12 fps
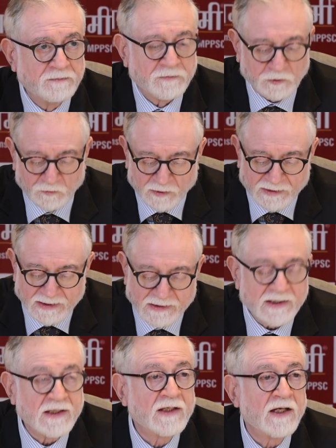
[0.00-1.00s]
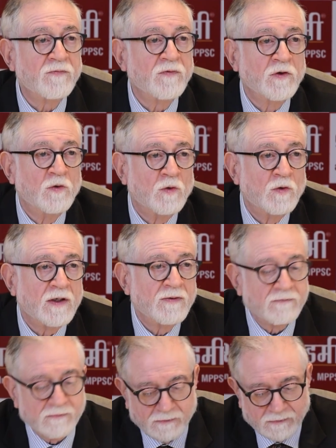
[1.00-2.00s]
To what extent can we go,
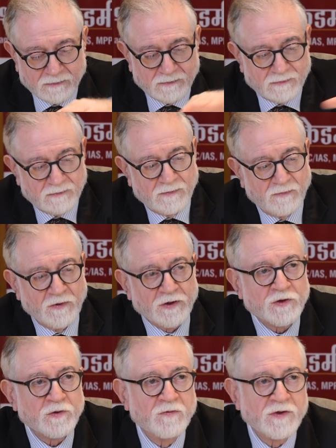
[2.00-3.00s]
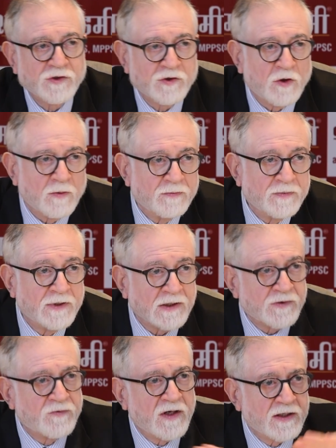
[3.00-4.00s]
and where should we stop?
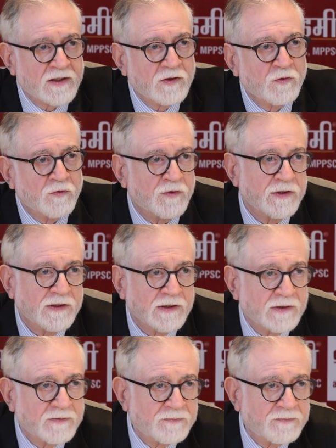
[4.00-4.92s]
Thus far and no further.